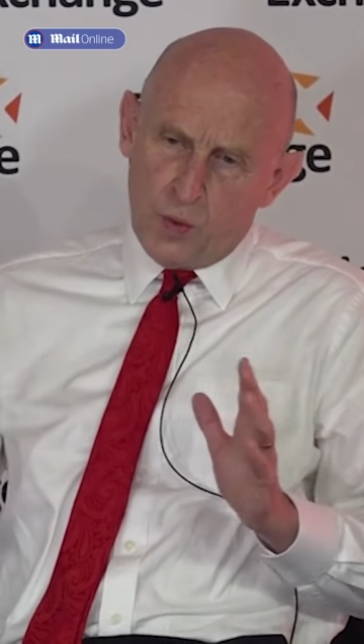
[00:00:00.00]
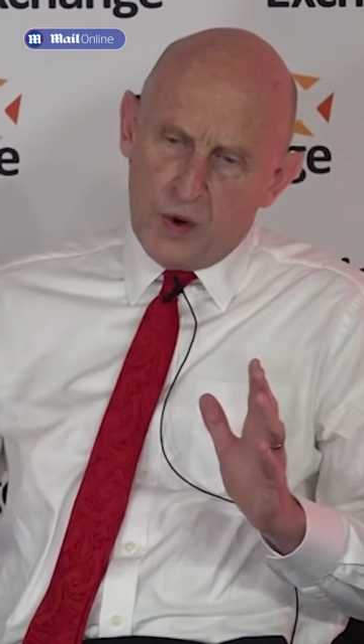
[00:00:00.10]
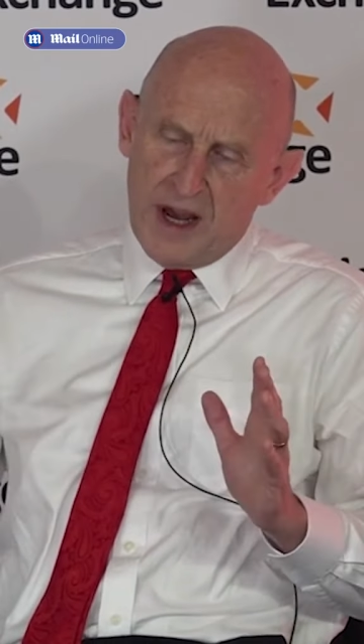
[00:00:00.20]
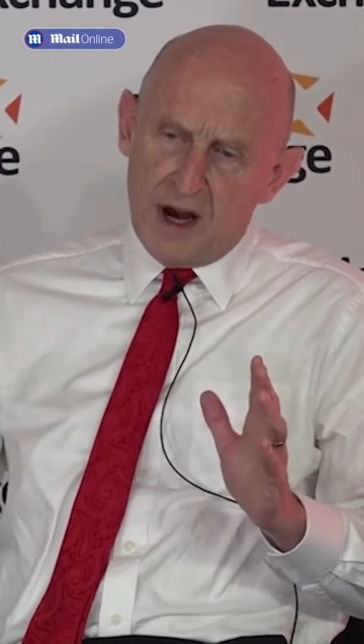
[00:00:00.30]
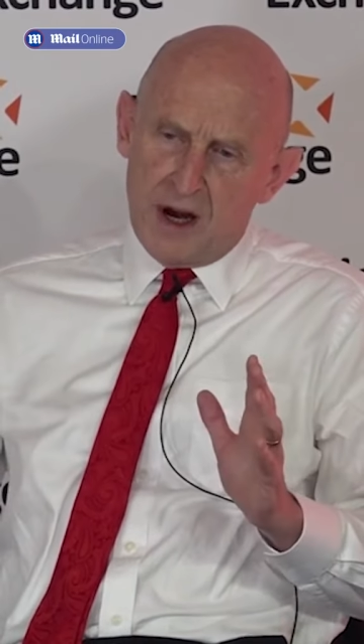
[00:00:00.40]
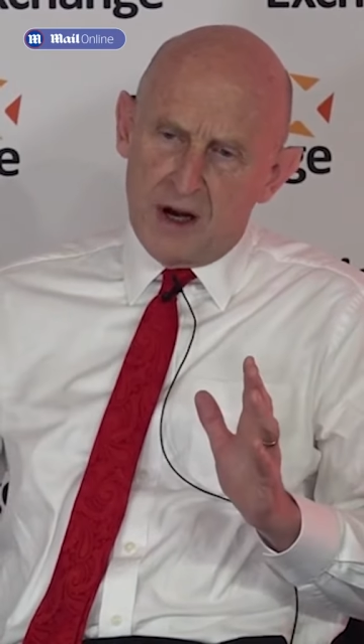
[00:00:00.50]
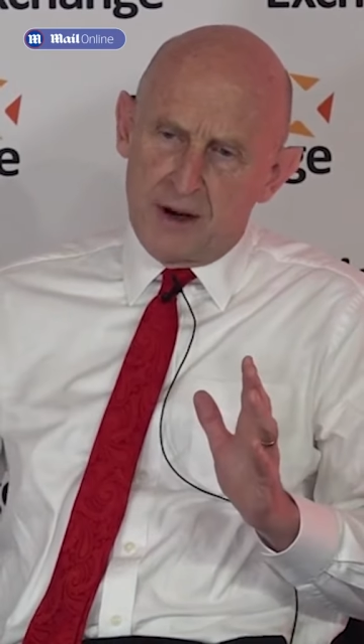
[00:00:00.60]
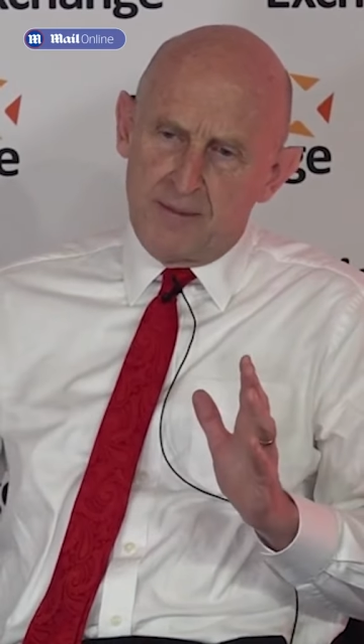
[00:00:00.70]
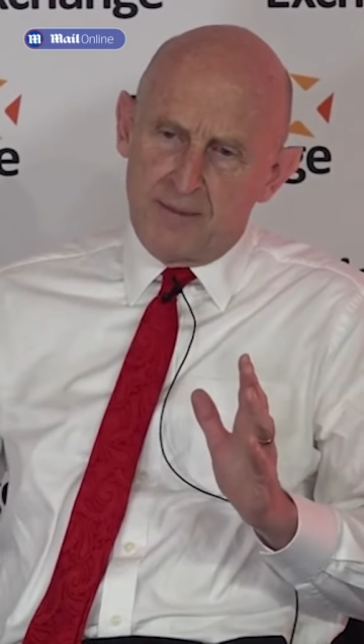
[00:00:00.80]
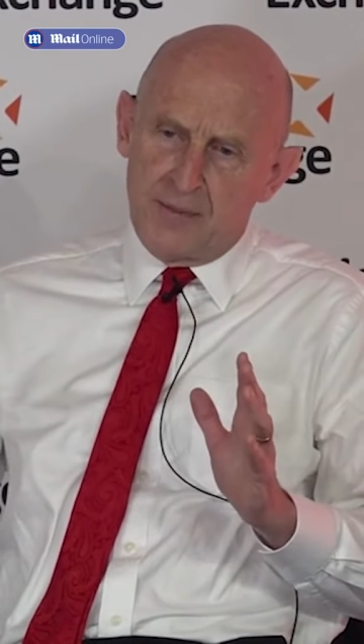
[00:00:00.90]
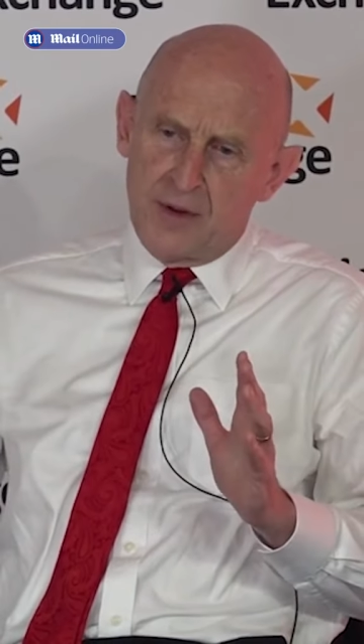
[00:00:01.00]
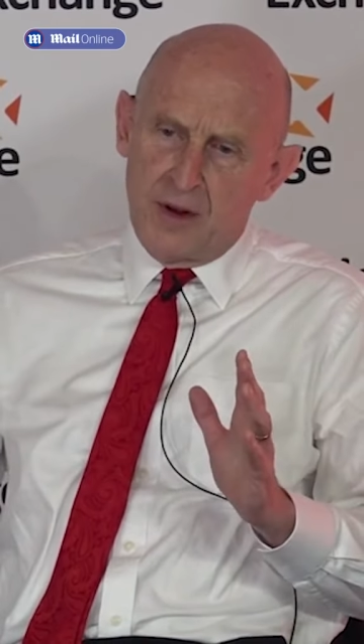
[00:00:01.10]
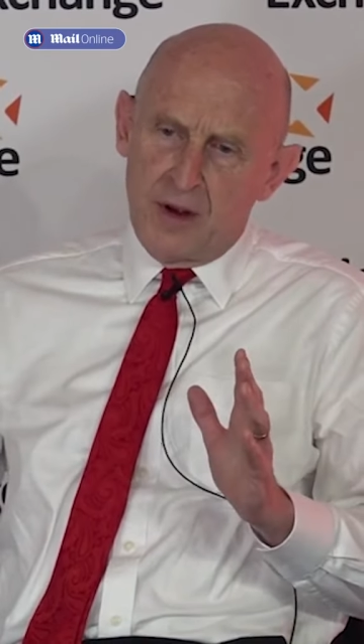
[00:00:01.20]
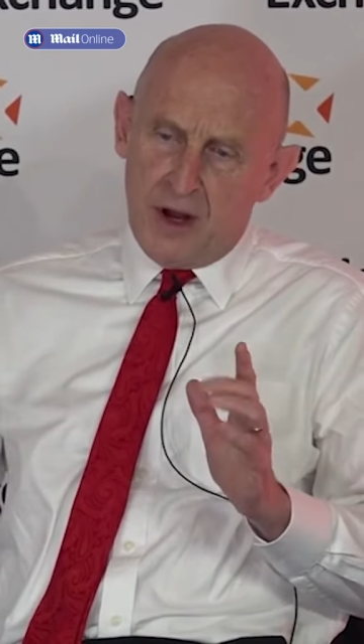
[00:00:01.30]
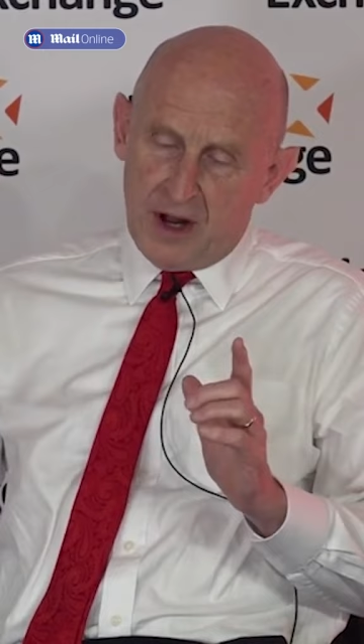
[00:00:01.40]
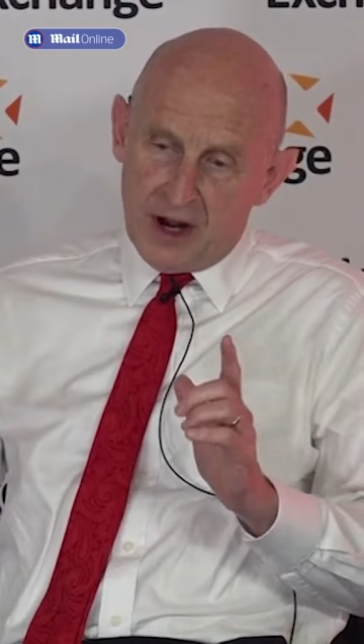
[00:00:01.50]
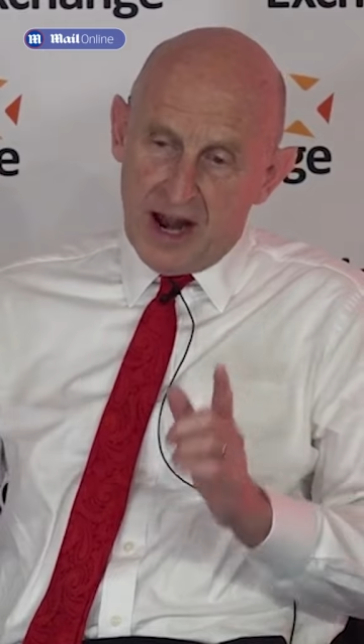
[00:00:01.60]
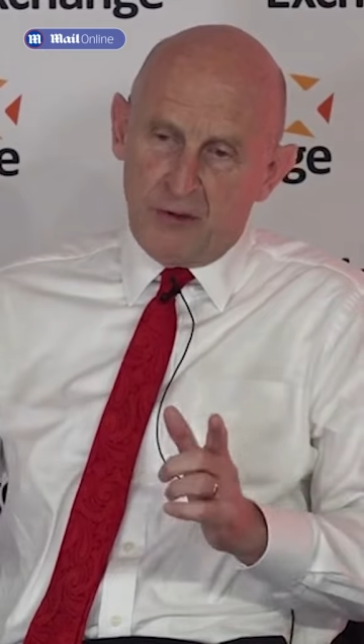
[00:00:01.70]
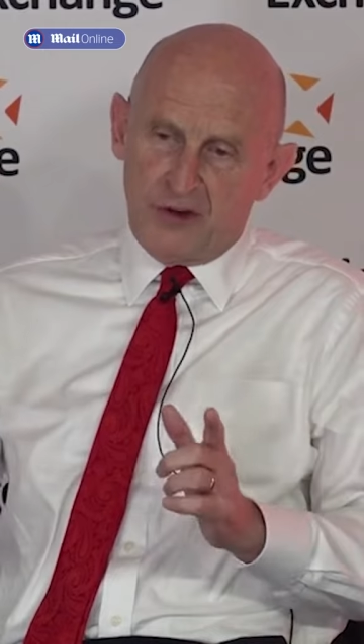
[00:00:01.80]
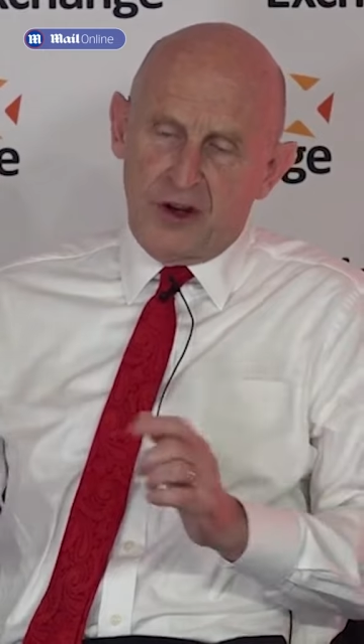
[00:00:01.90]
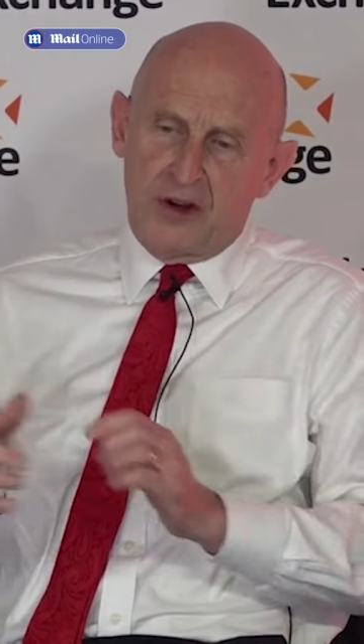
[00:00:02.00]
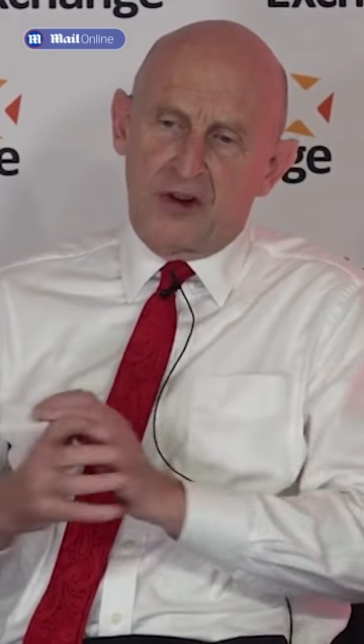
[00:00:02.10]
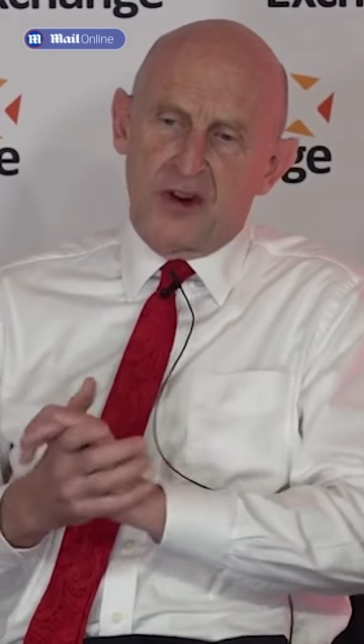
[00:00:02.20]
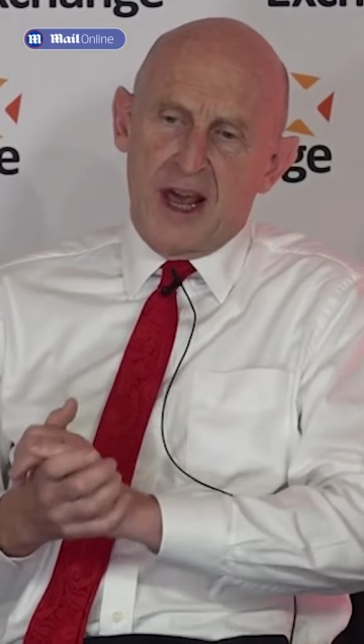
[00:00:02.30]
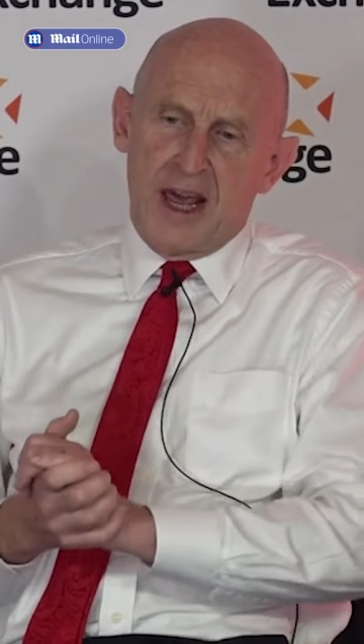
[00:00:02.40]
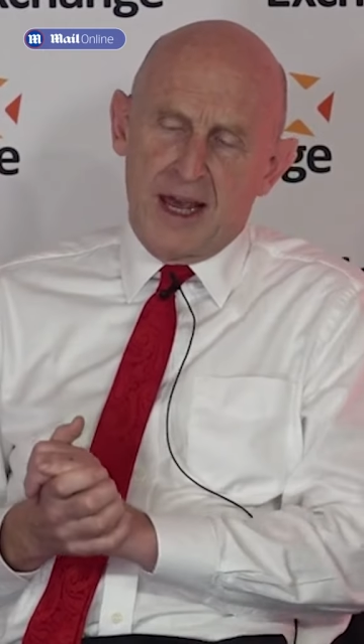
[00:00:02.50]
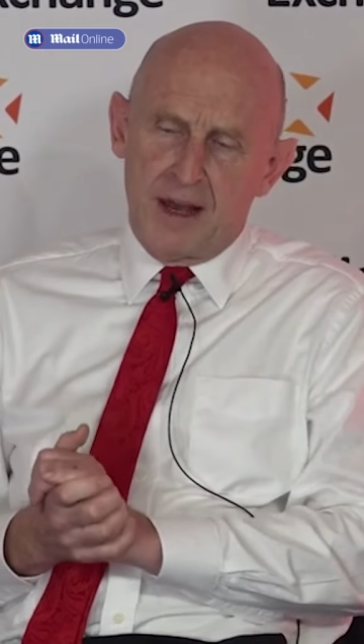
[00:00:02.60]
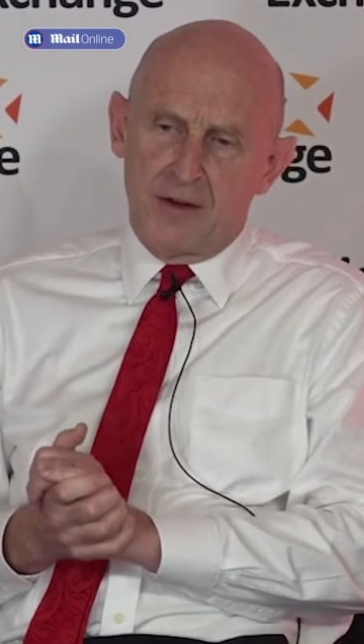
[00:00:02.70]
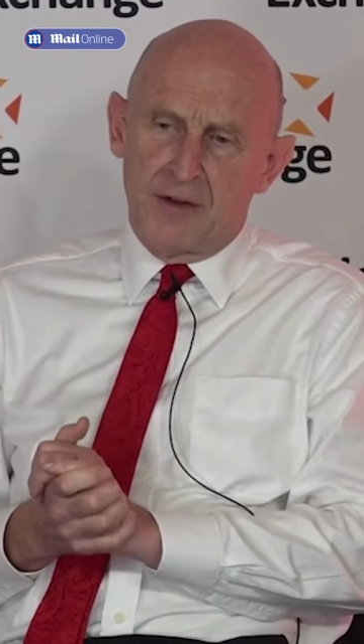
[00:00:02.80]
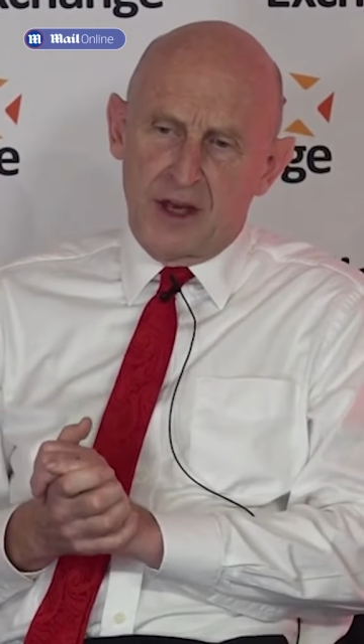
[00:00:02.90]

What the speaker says: we are announcing today